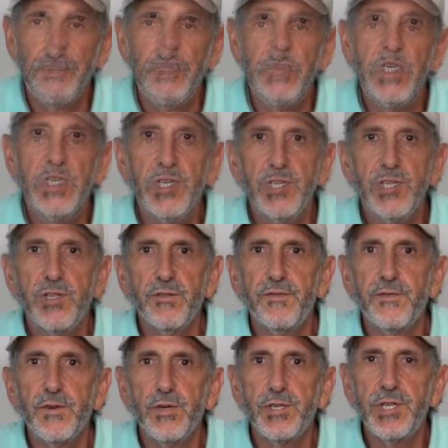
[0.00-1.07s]
This is the
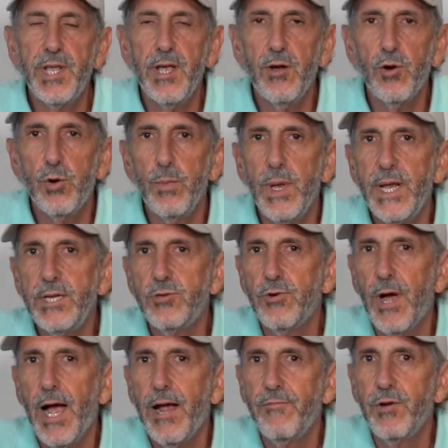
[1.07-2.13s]
first Taylormade
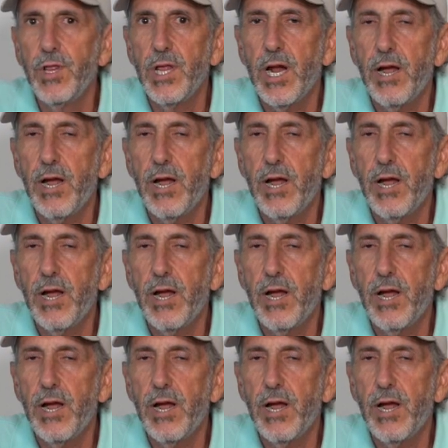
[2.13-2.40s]
driver that